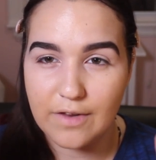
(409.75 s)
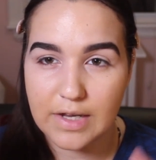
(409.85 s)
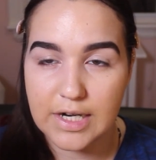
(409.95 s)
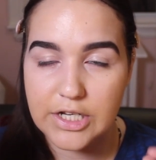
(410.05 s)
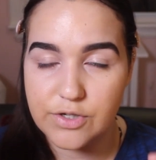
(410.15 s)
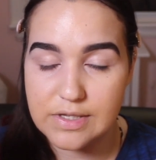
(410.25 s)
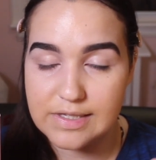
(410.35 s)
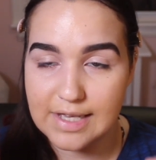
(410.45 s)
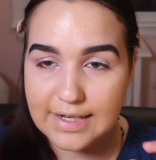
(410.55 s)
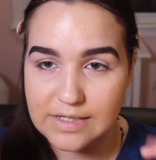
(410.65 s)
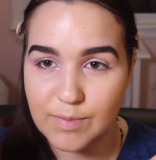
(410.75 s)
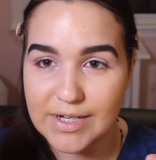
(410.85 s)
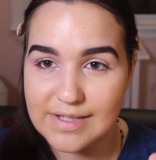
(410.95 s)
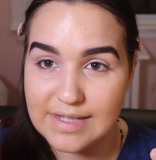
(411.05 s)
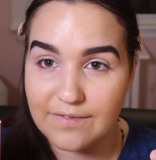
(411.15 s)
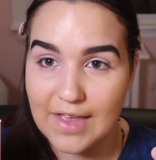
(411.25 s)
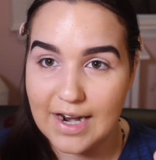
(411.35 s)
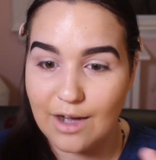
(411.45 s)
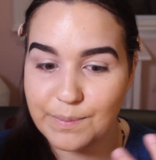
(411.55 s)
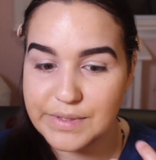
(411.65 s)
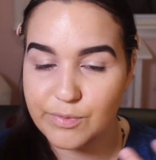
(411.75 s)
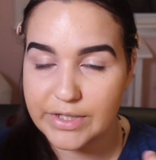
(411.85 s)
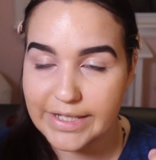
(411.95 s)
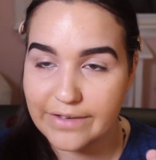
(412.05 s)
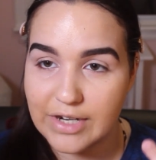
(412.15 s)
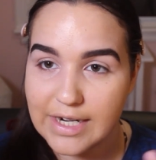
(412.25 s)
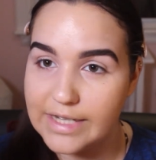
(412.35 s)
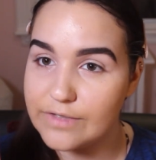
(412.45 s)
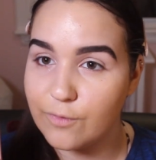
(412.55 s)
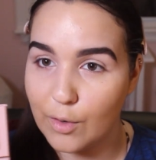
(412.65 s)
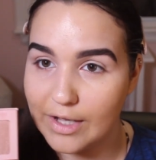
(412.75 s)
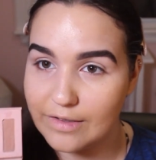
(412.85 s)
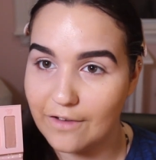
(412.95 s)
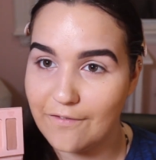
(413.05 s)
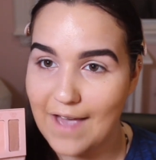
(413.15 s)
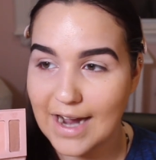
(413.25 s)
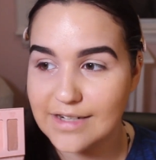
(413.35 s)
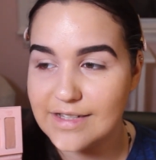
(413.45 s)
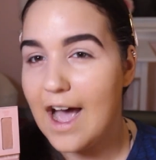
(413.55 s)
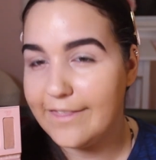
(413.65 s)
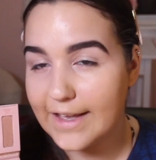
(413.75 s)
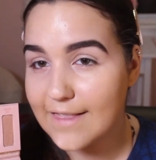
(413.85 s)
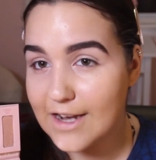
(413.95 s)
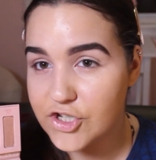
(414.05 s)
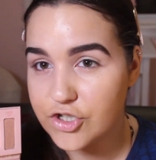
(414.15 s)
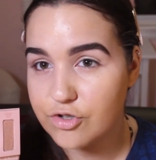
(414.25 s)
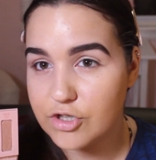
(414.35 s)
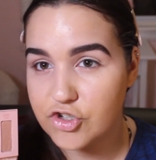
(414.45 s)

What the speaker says: and then I'm going to use a setting spray to see if that helps really give it a nice foiled effect. I think that should do the